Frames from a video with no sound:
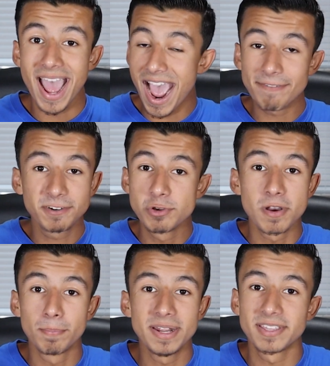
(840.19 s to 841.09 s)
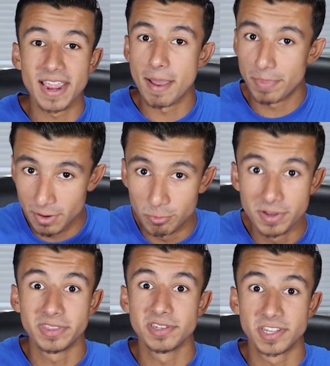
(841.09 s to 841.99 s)
after you complete the campaign
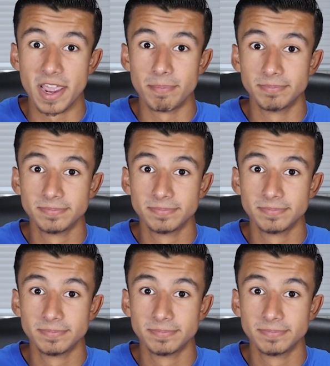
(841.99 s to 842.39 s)
with this game.